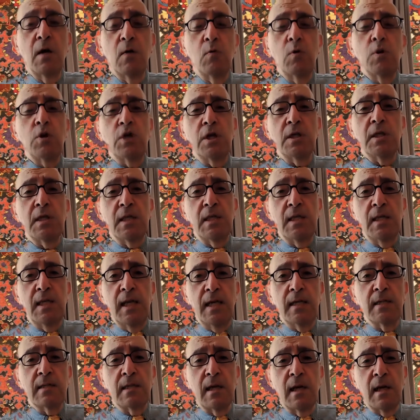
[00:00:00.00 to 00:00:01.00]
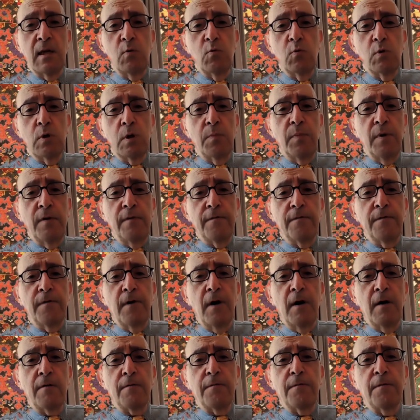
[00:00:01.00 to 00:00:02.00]
which incidentally would be
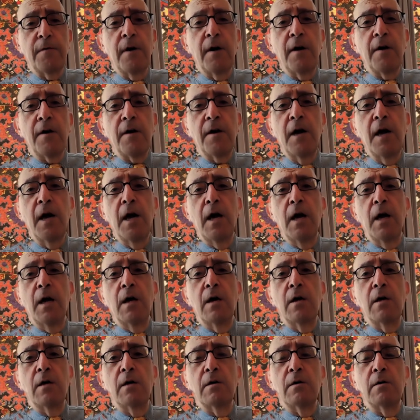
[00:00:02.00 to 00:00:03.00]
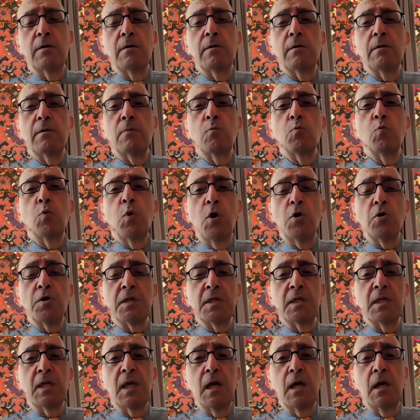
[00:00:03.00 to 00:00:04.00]
far, far
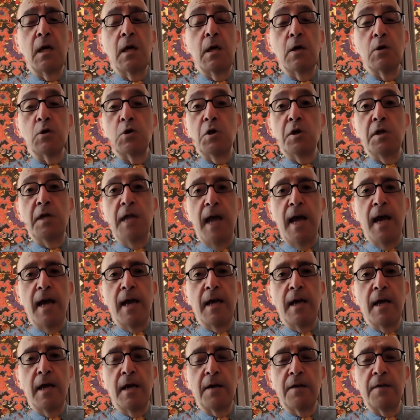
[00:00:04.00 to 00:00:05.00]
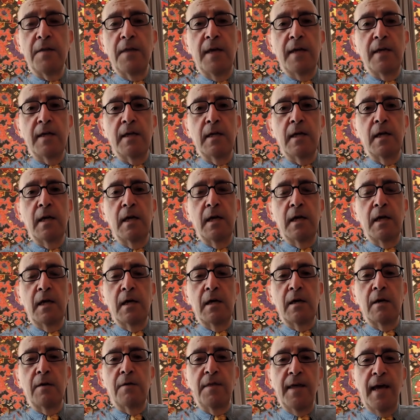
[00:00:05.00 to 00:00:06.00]
worse today than
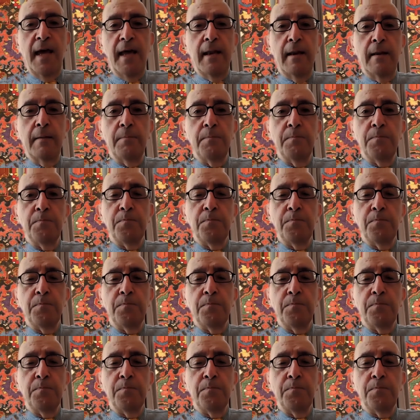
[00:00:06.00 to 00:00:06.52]
then.